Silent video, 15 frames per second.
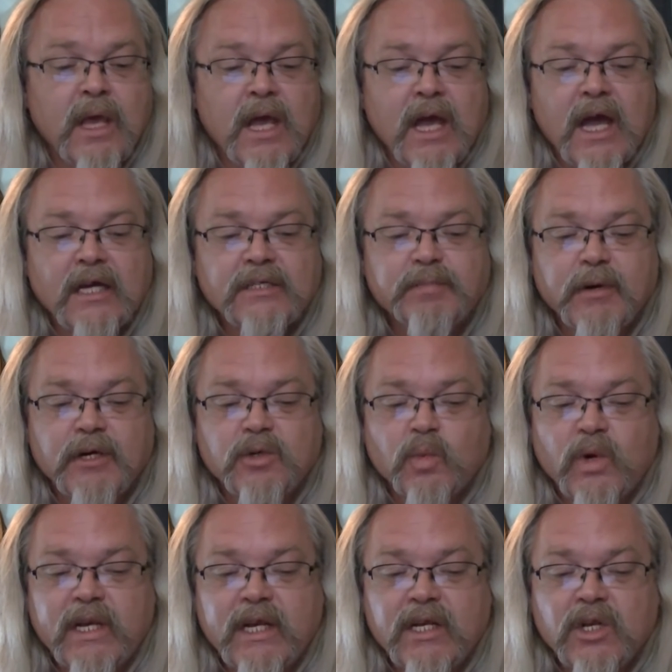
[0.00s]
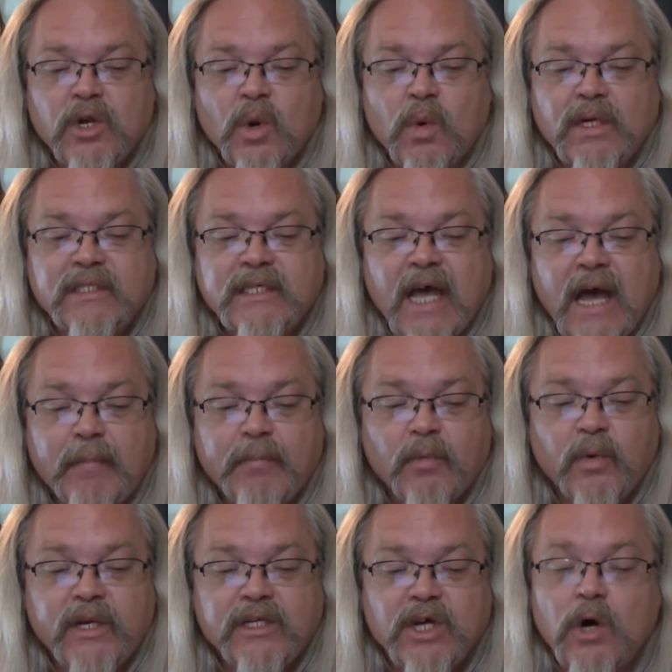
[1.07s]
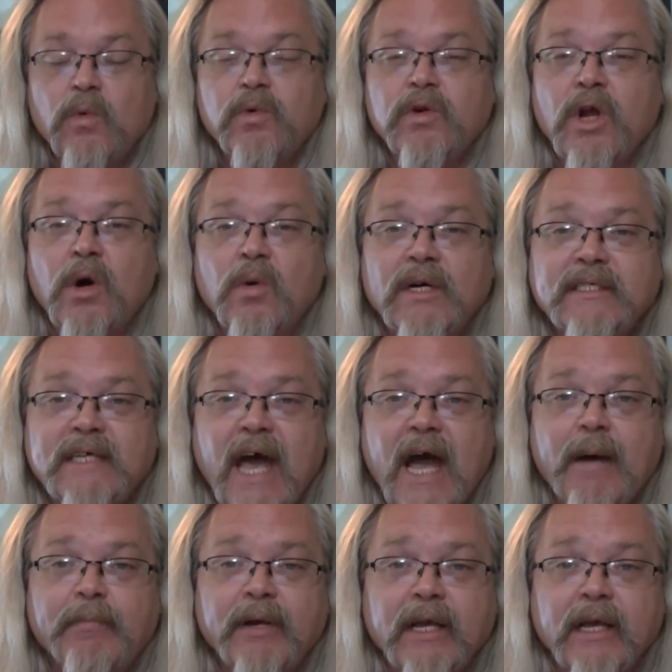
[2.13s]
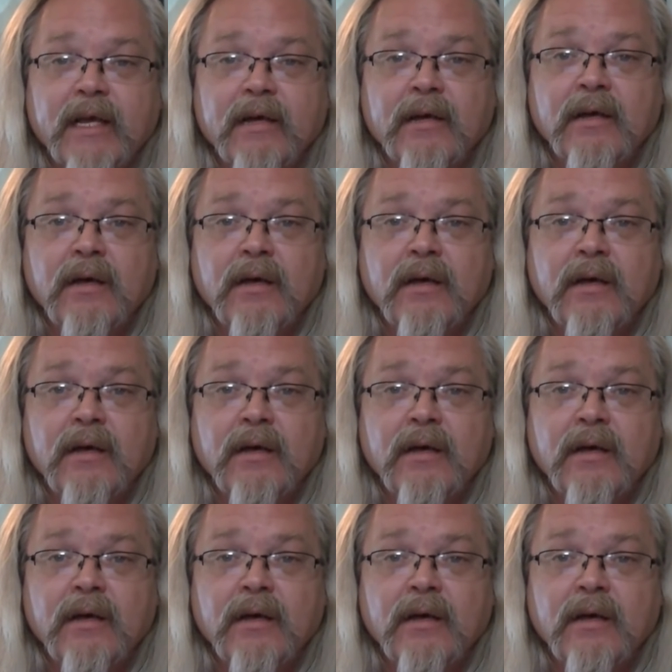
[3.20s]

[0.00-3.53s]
Expert, we don't know what's happening.